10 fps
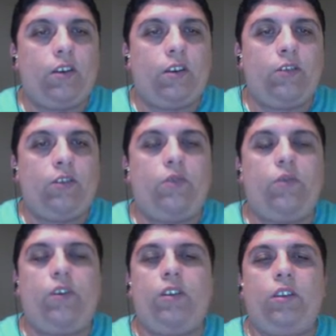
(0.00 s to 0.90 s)
just to
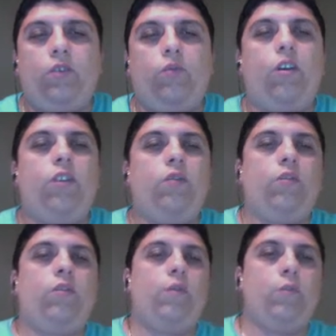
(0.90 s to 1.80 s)
add or
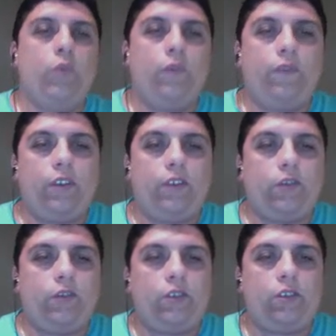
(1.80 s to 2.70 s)
remove fields, you
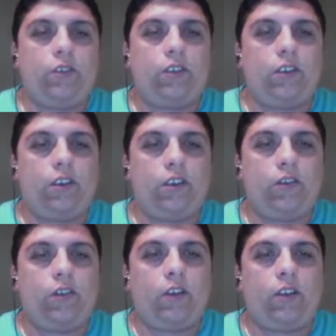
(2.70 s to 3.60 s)
just
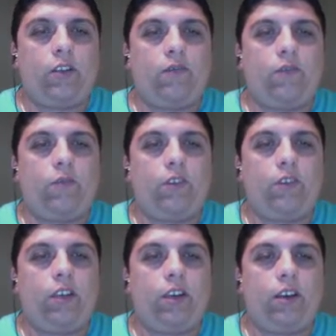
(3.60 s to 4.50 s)
get from the
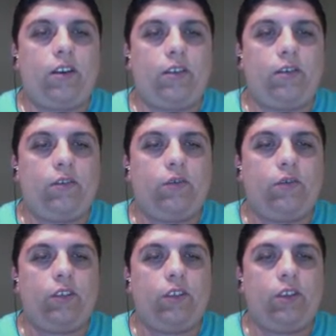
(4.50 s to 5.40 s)
tr to
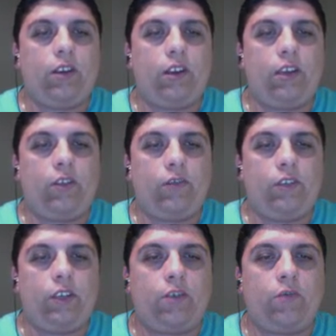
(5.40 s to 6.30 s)
the end of
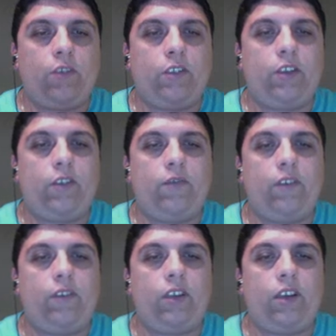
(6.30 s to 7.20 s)
the r where it's saying
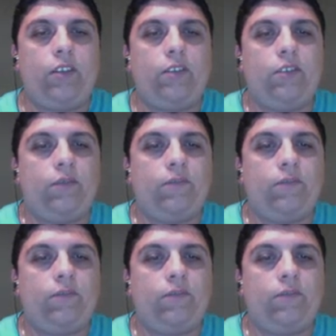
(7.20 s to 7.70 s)
field ends.